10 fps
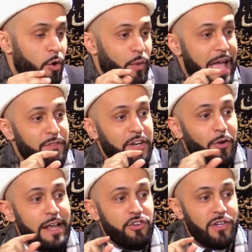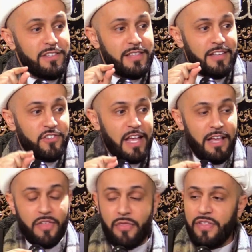We have narrations that
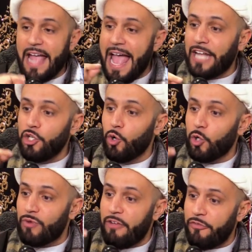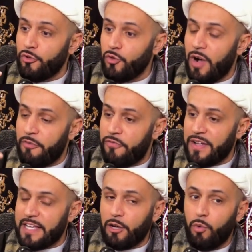say that the annual revenue of
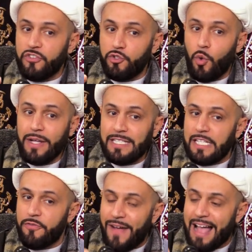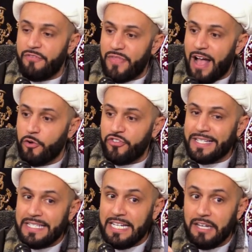Fadak was
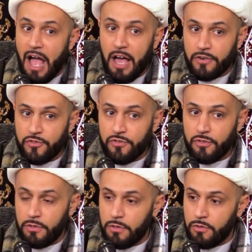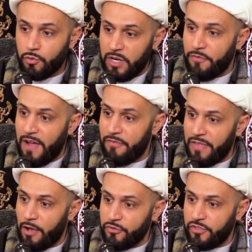25,000 dinars,
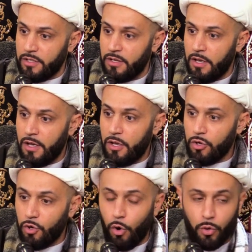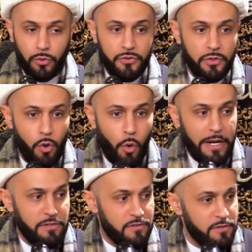25,000 gold
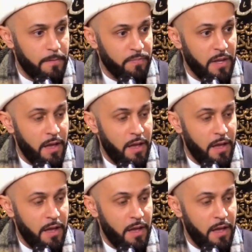coins.